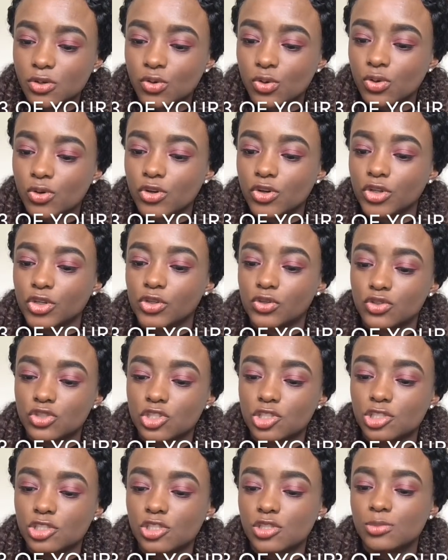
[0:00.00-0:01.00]
or
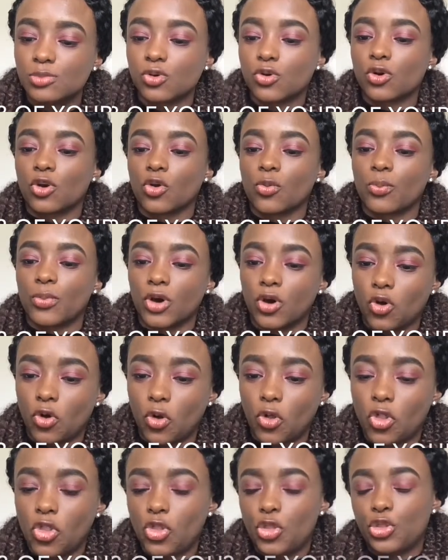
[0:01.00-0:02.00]
YouTube or
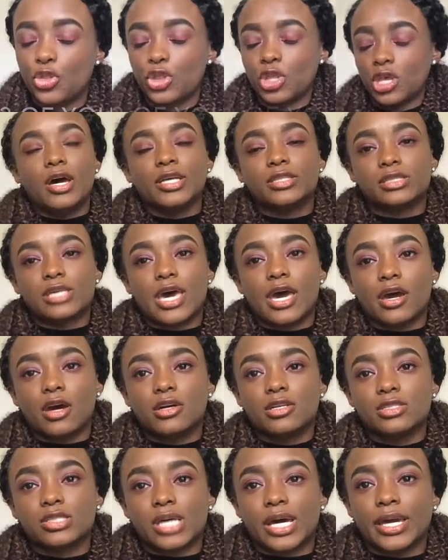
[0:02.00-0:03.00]
both? Attack
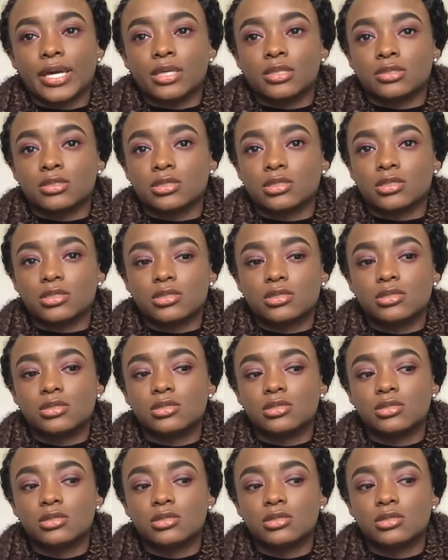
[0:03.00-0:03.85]
on Titans.